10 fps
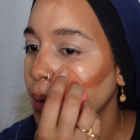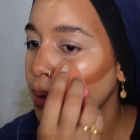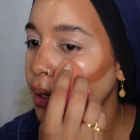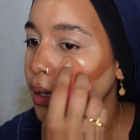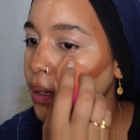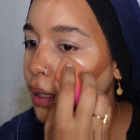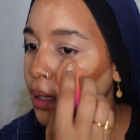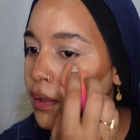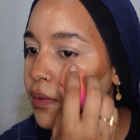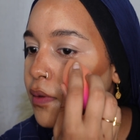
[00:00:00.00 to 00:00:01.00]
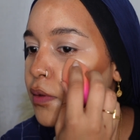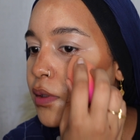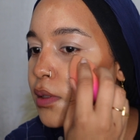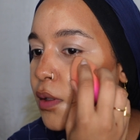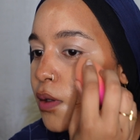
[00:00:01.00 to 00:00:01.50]
Okay, so
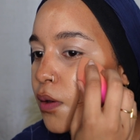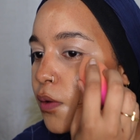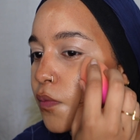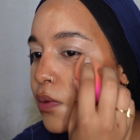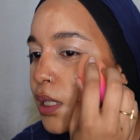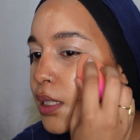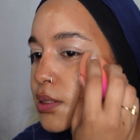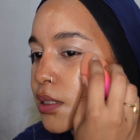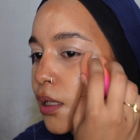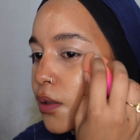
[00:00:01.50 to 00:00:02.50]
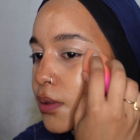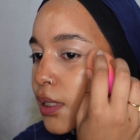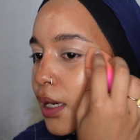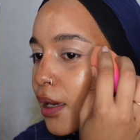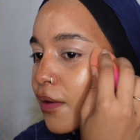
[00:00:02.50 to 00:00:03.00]
just go really
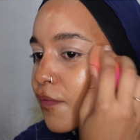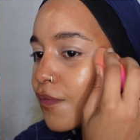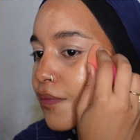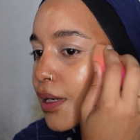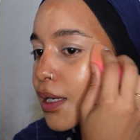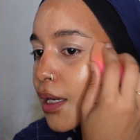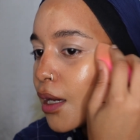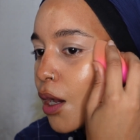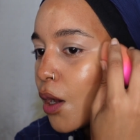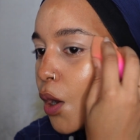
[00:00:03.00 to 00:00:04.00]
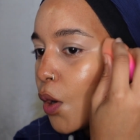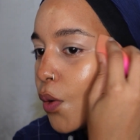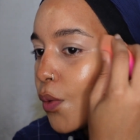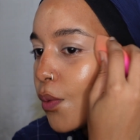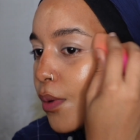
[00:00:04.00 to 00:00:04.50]
slowly
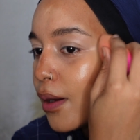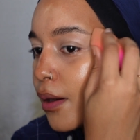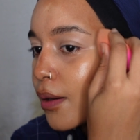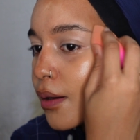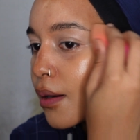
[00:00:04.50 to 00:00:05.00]
everywhere,